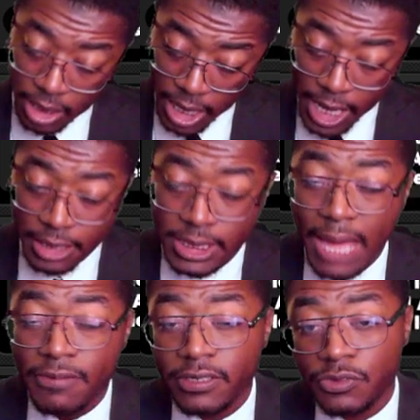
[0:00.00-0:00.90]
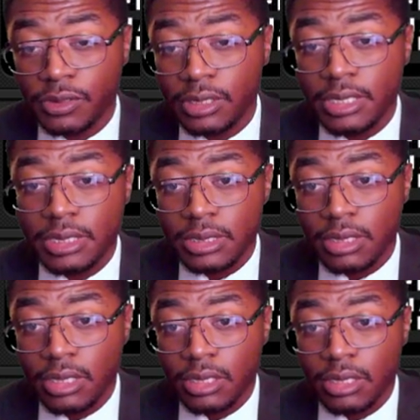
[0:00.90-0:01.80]
And at the time of its release,
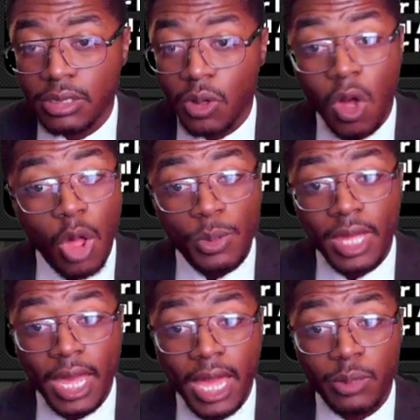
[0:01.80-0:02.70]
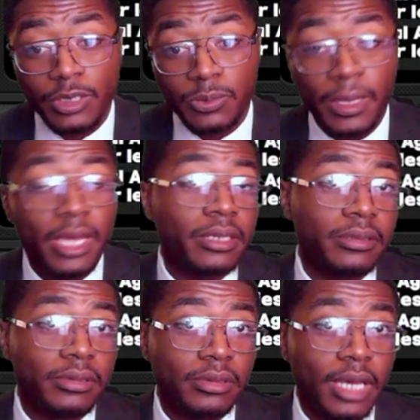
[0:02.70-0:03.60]
all we had was Ben
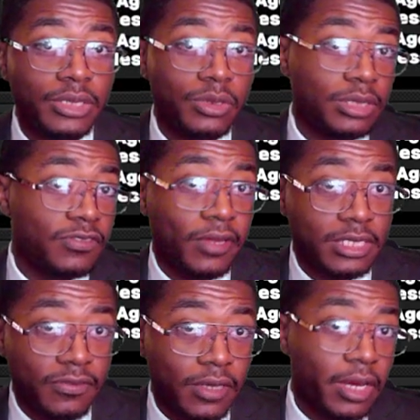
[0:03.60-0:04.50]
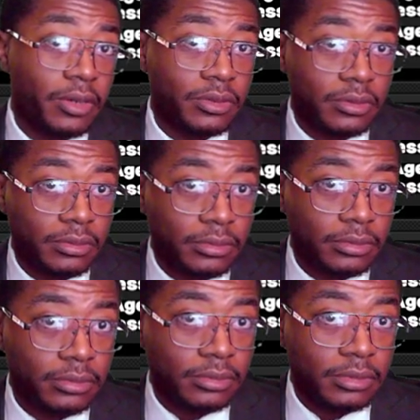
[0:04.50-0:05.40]
as our defensive character.
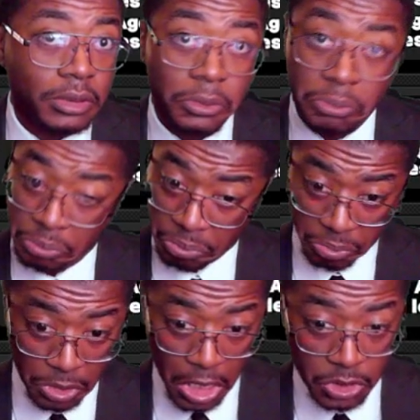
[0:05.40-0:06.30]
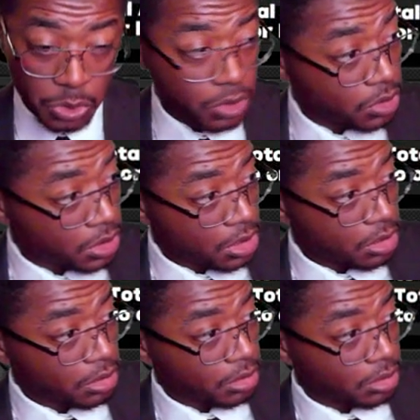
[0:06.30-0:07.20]
And as you can see,
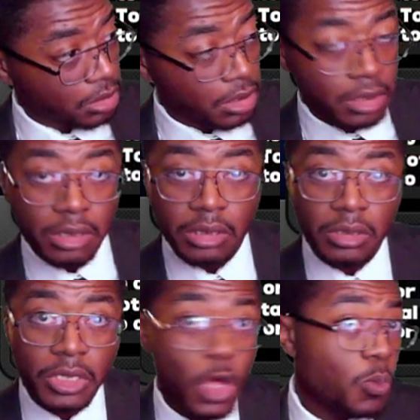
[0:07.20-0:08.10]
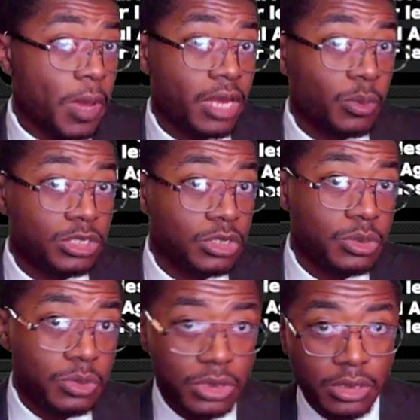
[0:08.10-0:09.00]
no Ben was
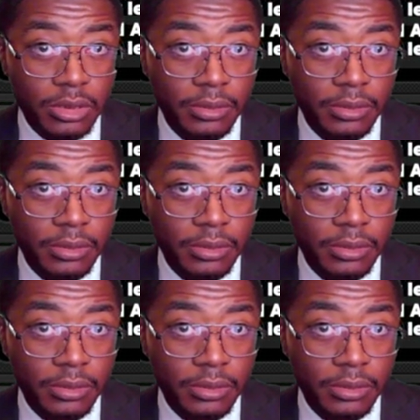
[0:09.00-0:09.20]
used.